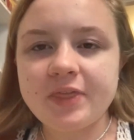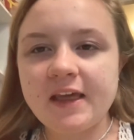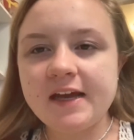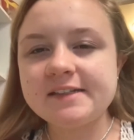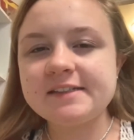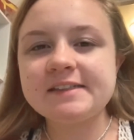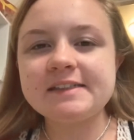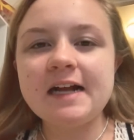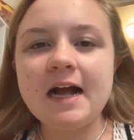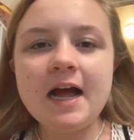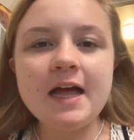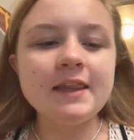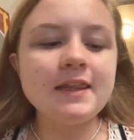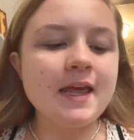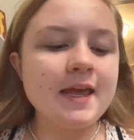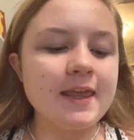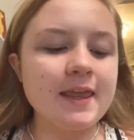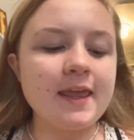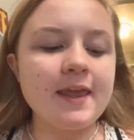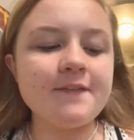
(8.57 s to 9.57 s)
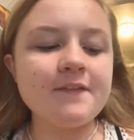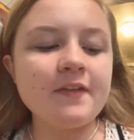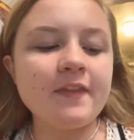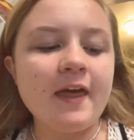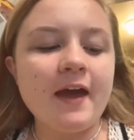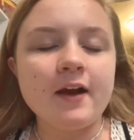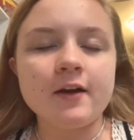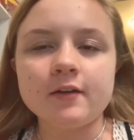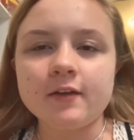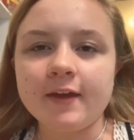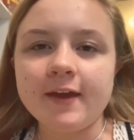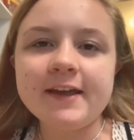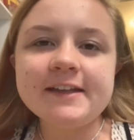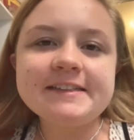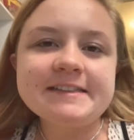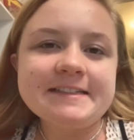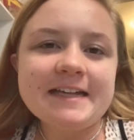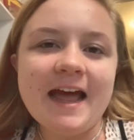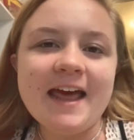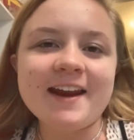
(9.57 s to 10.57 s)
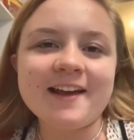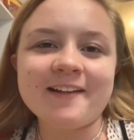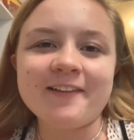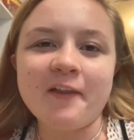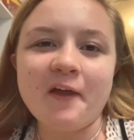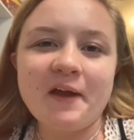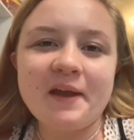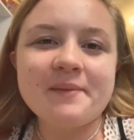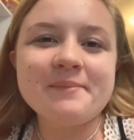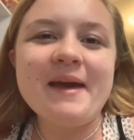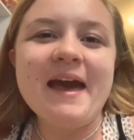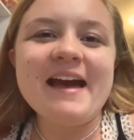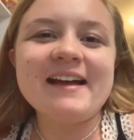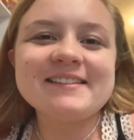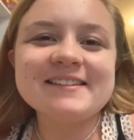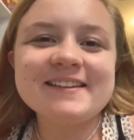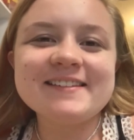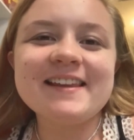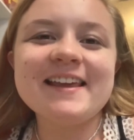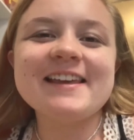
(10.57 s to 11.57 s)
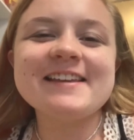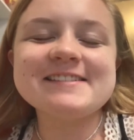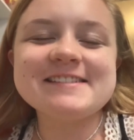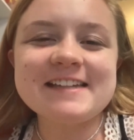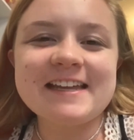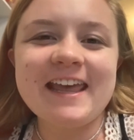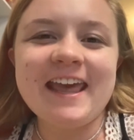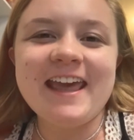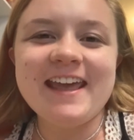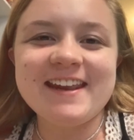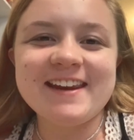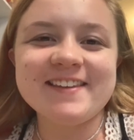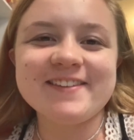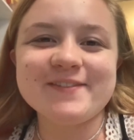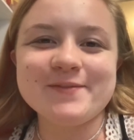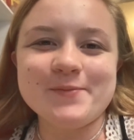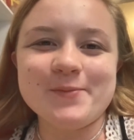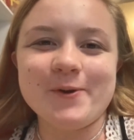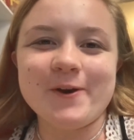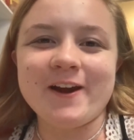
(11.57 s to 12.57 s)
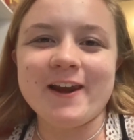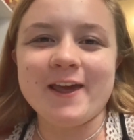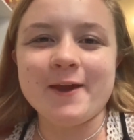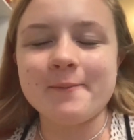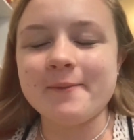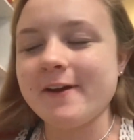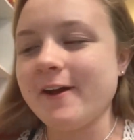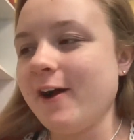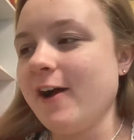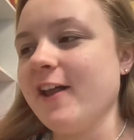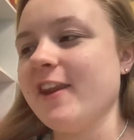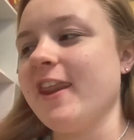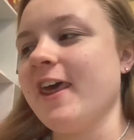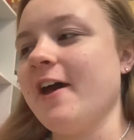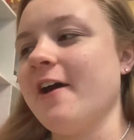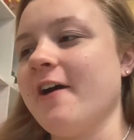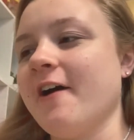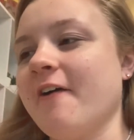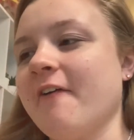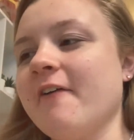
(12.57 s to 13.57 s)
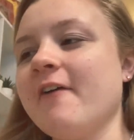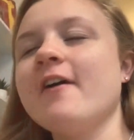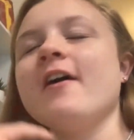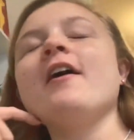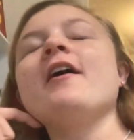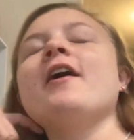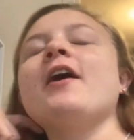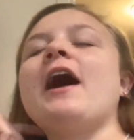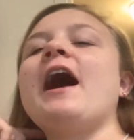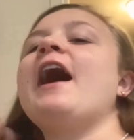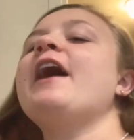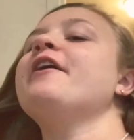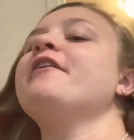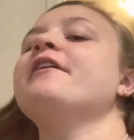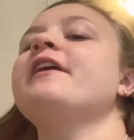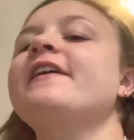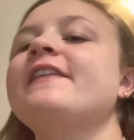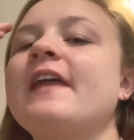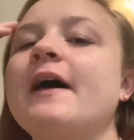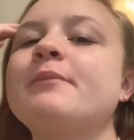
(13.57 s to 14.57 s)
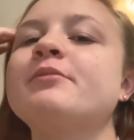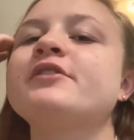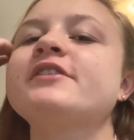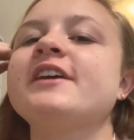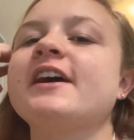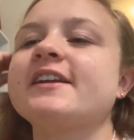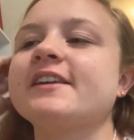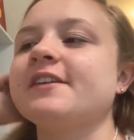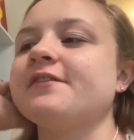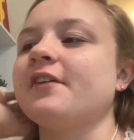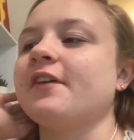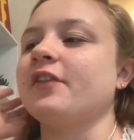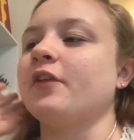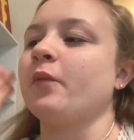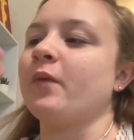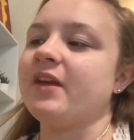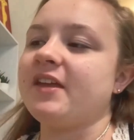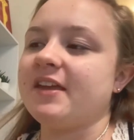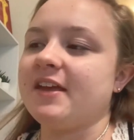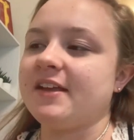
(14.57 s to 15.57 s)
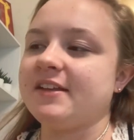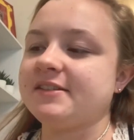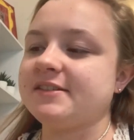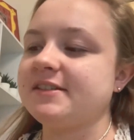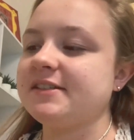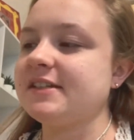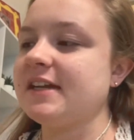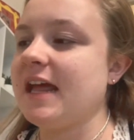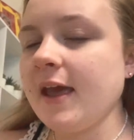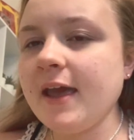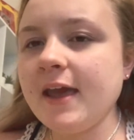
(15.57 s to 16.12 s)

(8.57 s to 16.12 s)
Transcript: It's not like even that early. It's 10 o'clock. I'm acting like it's like 8 in the morning. We all know I don't get that productive on the weekends.